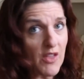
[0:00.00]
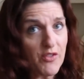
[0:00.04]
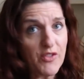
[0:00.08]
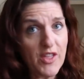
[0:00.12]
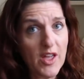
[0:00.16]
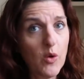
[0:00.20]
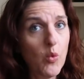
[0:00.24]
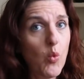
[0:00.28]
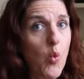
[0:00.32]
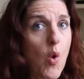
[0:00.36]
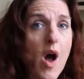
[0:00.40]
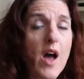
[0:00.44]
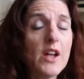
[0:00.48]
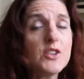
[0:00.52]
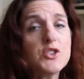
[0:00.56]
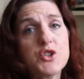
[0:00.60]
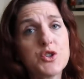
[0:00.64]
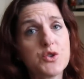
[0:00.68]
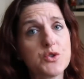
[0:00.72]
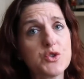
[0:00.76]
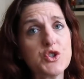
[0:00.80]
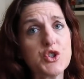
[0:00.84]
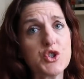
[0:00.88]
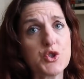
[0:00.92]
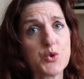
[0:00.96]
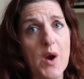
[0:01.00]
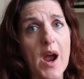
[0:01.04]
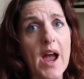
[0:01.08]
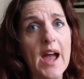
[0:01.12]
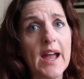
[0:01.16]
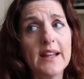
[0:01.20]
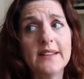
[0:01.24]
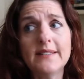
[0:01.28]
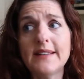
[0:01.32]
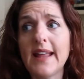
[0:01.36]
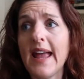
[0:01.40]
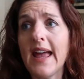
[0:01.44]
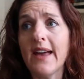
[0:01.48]
They'll watch your
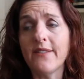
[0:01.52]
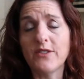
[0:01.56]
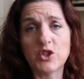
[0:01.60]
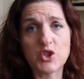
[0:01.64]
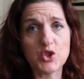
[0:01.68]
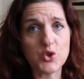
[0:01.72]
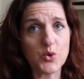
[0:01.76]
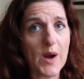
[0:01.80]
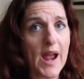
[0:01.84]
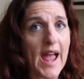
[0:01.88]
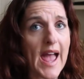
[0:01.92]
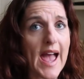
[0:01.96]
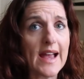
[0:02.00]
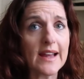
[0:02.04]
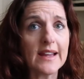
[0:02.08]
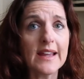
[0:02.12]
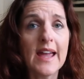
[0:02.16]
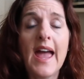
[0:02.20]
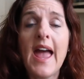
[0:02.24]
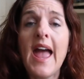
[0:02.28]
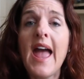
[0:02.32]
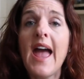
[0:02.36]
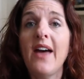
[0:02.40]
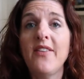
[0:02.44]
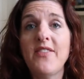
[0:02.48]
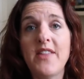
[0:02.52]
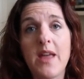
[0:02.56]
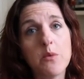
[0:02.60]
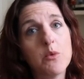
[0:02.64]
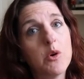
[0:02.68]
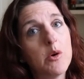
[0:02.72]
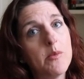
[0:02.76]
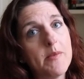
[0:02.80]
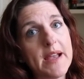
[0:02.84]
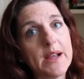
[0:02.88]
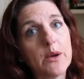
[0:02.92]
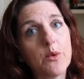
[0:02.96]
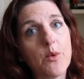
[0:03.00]
stride. They have a track and they
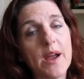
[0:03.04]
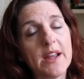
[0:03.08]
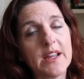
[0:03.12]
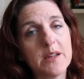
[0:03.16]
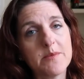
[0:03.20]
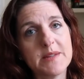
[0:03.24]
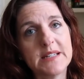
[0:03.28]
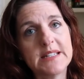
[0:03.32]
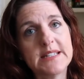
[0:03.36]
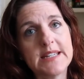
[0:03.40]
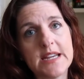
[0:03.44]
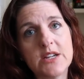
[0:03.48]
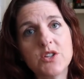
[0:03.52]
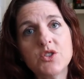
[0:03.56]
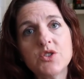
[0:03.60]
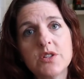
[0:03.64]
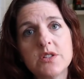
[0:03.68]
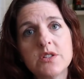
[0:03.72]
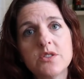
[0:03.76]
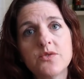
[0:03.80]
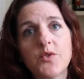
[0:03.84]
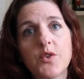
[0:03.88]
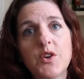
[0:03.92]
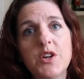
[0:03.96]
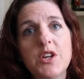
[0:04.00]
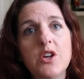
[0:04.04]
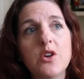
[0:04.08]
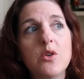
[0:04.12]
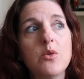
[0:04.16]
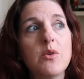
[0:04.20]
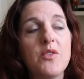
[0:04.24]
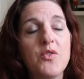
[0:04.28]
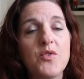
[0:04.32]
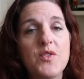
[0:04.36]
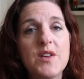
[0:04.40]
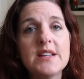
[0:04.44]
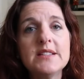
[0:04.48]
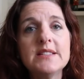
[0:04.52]
will make recommendations for
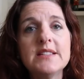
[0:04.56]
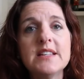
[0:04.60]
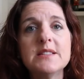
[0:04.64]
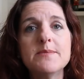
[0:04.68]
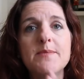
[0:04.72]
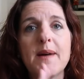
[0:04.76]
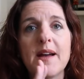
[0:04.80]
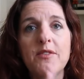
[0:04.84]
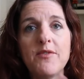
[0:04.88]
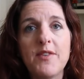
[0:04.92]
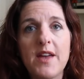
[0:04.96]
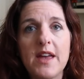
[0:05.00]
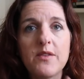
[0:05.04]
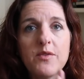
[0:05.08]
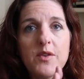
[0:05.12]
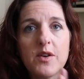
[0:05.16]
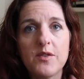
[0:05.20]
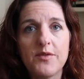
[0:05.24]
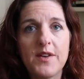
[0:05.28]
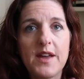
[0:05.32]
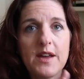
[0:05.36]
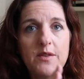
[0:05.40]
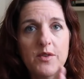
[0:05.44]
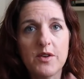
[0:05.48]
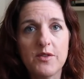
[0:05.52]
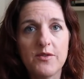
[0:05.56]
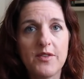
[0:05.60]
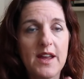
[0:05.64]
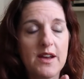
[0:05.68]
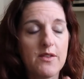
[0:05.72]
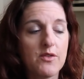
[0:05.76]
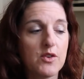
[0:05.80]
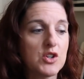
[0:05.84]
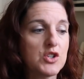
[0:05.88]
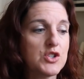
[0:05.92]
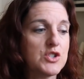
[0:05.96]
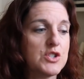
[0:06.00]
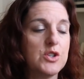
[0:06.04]
you. This is my
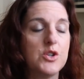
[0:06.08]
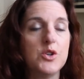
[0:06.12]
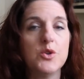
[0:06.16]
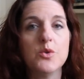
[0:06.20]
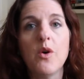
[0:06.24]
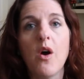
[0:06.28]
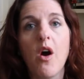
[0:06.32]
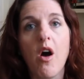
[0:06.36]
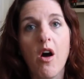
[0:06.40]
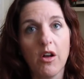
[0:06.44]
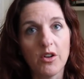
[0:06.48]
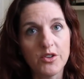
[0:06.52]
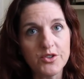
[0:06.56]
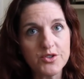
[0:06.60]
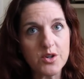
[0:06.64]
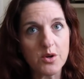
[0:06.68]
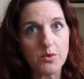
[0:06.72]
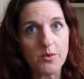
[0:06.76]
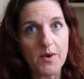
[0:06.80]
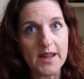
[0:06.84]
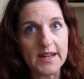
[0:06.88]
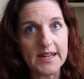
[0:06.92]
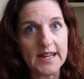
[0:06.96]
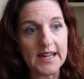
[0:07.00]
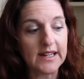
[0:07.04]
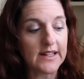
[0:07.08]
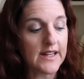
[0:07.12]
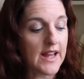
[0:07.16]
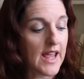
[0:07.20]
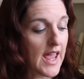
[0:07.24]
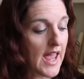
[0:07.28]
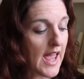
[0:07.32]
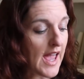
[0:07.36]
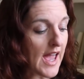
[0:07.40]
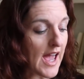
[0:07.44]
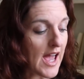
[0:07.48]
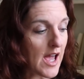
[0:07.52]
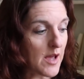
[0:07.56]
favorite shoe, Ultra Running.
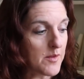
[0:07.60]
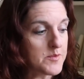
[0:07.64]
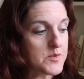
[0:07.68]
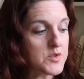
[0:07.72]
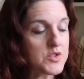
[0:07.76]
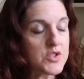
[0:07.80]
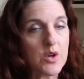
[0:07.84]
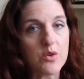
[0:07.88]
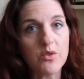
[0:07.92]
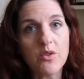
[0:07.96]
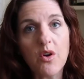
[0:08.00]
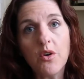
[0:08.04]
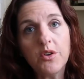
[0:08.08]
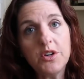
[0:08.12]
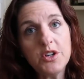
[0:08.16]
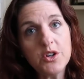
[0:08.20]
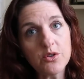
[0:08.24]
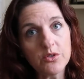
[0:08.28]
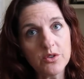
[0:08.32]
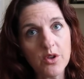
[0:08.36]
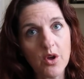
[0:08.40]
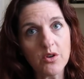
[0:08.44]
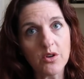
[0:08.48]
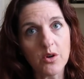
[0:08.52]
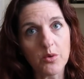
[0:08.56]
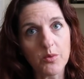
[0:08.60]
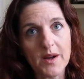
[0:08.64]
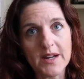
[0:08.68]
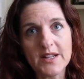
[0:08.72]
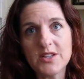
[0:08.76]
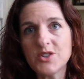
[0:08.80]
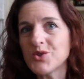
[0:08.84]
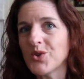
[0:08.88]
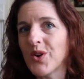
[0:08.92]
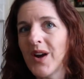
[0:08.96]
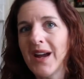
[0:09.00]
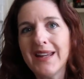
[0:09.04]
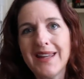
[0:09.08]
So go to your local
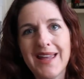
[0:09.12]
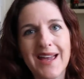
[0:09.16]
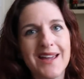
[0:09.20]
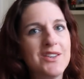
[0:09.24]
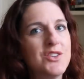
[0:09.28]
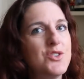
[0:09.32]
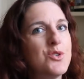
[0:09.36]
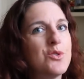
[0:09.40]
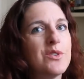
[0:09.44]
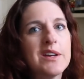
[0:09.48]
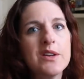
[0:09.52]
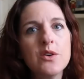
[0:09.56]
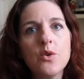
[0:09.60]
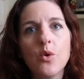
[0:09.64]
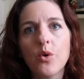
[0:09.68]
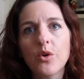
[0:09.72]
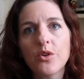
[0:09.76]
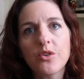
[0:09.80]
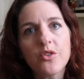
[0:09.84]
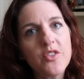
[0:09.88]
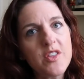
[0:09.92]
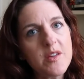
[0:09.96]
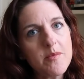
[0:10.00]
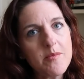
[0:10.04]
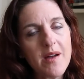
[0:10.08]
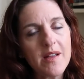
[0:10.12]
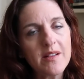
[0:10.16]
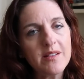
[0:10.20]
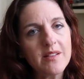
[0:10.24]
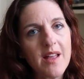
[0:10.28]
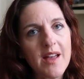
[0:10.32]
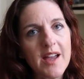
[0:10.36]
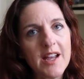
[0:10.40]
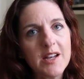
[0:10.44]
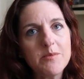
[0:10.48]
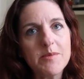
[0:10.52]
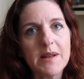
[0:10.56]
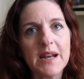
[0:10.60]
running store. Again, you can order them
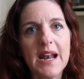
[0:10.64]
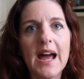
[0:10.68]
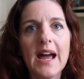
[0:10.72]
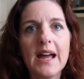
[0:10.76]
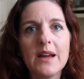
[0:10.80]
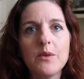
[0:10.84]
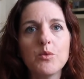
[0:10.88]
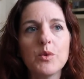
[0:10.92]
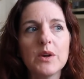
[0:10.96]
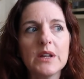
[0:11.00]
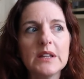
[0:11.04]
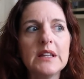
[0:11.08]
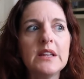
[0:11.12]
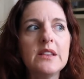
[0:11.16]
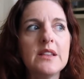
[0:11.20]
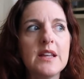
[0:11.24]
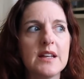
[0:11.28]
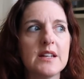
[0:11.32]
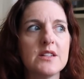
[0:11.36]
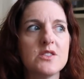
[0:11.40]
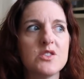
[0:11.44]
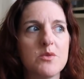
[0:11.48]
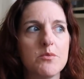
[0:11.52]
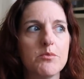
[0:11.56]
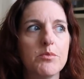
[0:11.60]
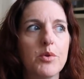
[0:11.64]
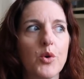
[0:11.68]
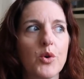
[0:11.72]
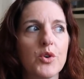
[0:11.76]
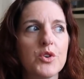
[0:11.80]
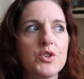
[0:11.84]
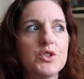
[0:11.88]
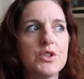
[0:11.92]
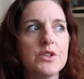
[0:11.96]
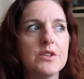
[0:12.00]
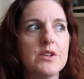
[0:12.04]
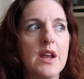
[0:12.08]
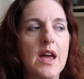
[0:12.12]
online, but I really think it's
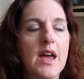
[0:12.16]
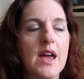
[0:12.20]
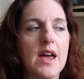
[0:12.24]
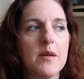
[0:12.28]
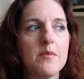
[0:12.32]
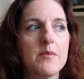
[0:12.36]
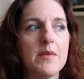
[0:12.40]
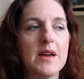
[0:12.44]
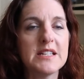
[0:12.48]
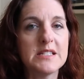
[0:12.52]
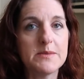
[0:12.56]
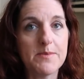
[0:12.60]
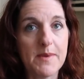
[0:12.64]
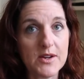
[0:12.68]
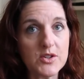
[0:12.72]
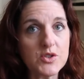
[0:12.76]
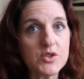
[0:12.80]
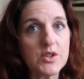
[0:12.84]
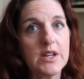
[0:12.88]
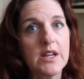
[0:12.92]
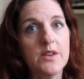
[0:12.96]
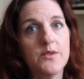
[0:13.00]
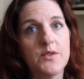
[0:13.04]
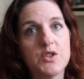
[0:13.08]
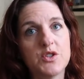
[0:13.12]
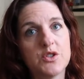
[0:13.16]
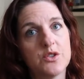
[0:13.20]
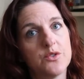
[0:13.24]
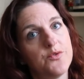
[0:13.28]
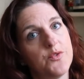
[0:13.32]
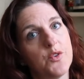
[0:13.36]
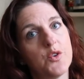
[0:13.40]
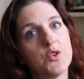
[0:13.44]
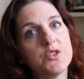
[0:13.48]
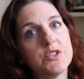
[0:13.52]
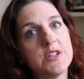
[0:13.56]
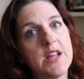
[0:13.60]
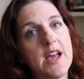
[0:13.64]
important, especially if it's your
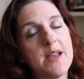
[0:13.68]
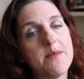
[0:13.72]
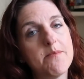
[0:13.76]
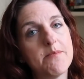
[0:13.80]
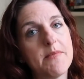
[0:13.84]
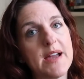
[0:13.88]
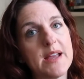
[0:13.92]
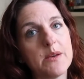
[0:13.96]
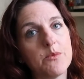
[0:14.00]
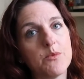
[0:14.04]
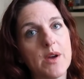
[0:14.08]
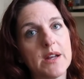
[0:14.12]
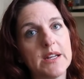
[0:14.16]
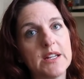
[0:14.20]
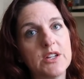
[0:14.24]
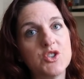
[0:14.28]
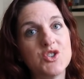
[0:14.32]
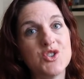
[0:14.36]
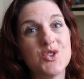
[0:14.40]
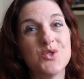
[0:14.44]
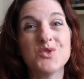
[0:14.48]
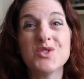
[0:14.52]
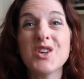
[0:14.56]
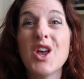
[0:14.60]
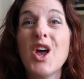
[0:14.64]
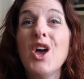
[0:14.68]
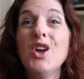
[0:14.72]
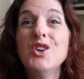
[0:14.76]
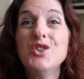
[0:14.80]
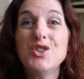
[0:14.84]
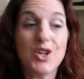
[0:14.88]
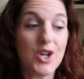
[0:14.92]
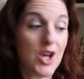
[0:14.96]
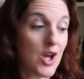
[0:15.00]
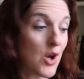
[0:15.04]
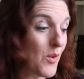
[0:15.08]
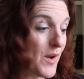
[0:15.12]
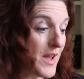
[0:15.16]
first time buying running shoes,
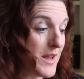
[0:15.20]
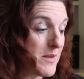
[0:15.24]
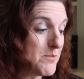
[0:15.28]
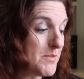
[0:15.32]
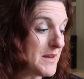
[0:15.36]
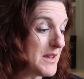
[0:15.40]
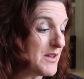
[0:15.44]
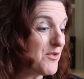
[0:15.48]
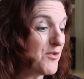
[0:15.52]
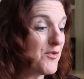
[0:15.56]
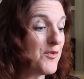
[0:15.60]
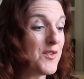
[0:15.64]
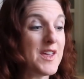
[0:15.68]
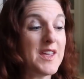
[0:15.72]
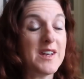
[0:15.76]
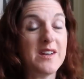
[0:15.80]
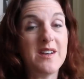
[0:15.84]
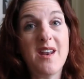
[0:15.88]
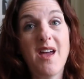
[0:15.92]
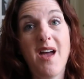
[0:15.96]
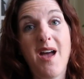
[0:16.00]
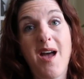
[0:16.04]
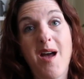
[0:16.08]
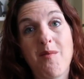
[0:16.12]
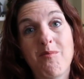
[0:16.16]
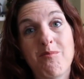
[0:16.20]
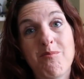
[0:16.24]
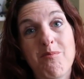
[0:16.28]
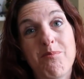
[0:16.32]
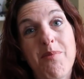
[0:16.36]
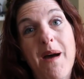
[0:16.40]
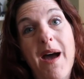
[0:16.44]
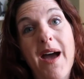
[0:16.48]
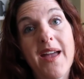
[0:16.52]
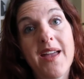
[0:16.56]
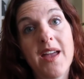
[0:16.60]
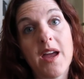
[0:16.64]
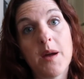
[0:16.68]
to go and be fit
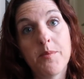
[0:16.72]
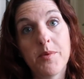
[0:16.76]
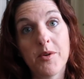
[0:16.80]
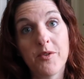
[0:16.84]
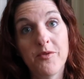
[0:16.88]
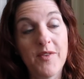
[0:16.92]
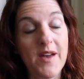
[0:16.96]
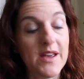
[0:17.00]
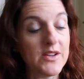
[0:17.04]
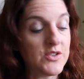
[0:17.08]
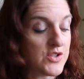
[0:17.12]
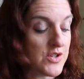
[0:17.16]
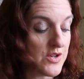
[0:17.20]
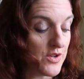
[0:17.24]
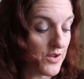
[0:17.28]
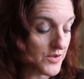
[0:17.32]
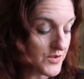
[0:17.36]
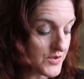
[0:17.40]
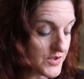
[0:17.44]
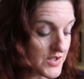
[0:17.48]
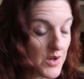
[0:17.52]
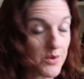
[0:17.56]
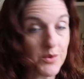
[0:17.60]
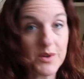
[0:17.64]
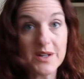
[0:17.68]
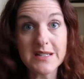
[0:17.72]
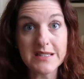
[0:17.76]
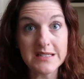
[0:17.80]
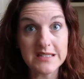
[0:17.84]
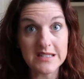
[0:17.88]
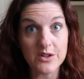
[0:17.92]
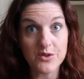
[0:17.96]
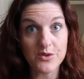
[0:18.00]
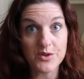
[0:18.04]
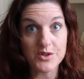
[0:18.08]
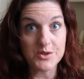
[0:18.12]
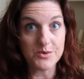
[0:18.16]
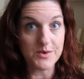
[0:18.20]
by a professional. So
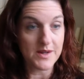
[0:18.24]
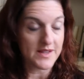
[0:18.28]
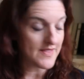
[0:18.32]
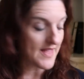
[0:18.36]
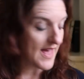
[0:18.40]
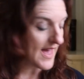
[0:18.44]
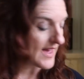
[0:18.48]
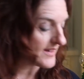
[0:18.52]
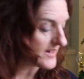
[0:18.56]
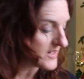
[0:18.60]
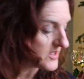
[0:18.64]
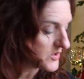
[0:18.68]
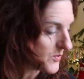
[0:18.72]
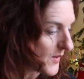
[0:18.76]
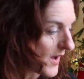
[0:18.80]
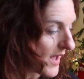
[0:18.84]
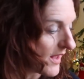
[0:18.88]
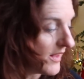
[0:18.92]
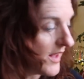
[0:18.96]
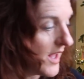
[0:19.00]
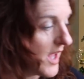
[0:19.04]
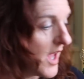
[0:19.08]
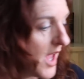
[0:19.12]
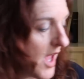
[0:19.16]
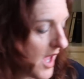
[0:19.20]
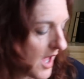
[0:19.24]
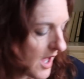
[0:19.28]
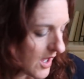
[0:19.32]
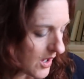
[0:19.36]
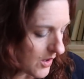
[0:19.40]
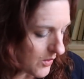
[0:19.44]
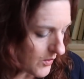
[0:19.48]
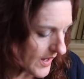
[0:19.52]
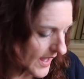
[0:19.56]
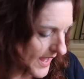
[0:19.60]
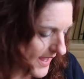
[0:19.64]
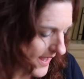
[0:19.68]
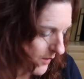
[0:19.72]
consider doing that as well.
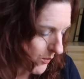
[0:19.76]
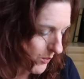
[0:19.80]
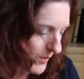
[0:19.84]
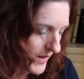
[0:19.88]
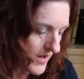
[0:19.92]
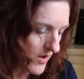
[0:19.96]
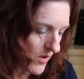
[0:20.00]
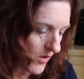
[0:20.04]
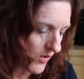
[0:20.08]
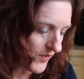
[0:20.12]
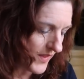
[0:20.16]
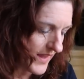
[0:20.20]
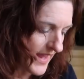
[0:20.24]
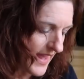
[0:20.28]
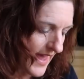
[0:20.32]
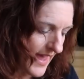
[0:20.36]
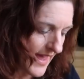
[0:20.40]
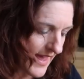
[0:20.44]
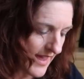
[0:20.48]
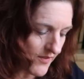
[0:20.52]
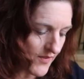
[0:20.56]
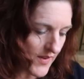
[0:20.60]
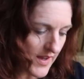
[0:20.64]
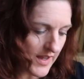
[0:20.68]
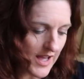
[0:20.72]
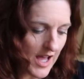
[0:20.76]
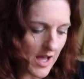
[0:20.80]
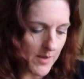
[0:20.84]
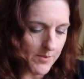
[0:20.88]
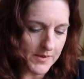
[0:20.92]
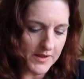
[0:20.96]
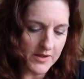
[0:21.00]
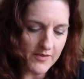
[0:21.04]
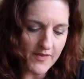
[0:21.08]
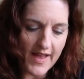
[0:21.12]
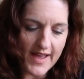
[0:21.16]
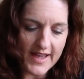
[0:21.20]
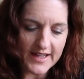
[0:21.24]
Okay, we only have a
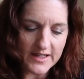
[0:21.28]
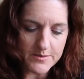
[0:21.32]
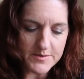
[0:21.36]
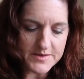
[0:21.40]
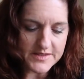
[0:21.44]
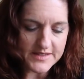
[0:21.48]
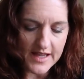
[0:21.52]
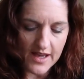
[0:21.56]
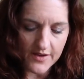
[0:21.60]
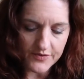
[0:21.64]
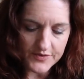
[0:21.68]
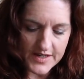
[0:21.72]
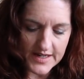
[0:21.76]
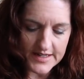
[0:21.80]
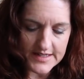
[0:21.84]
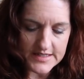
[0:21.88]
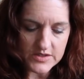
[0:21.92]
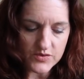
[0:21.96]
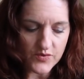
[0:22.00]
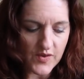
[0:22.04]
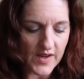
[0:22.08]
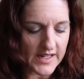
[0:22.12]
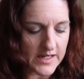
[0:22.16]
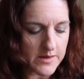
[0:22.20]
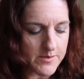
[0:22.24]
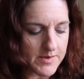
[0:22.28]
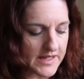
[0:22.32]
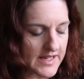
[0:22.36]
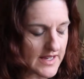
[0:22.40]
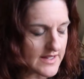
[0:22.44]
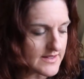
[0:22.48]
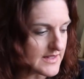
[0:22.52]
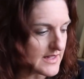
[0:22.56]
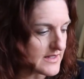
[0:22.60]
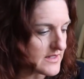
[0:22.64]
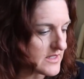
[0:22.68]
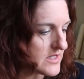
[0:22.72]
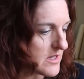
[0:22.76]
couple of items left, and it's funny
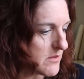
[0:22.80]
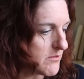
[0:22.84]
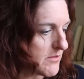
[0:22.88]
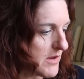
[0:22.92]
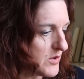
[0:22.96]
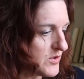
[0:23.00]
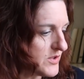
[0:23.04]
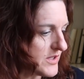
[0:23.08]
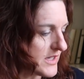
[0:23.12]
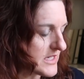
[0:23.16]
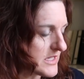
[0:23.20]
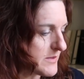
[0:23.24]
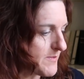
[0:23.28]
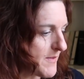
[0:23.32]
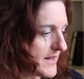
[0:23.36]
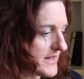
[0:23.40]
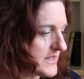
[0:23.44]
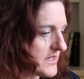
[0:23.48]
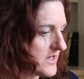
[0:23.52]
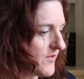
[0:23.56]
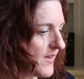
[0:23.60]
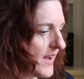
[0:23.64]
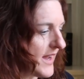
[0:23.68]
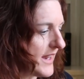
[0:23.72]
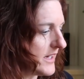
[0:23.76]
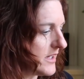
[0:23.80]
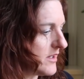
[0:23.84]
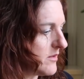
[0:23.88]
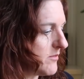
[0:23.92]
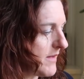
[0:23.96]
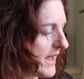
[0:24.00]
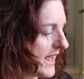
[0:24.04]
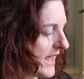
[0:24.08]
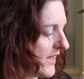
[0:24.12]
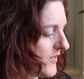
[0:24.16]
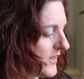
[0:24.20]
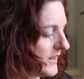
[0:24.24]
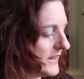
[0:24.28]
because it's the most expensive
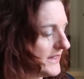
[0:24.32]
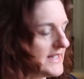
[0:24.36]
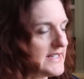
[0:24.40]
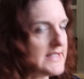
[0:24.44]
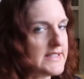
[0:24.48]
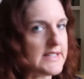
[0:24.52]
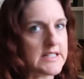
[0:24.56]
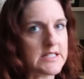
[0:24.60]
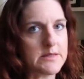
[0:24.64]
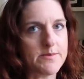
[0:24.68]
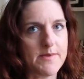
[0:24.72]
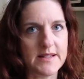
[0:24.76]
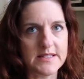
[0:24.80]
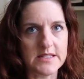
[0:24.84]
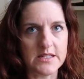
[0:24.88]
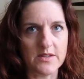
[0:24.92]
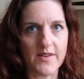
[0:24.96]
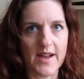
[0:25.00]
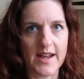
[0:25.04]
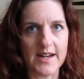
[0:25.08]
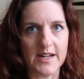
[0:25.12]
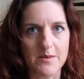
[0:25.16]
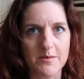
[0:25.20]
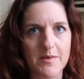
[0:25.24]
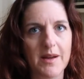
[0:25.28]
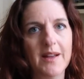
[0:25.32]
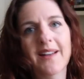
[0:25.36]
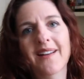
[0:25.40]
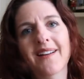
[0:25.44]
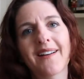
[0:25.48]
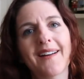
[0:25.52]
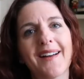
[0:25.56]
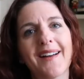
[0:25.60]
item and the least expensive item.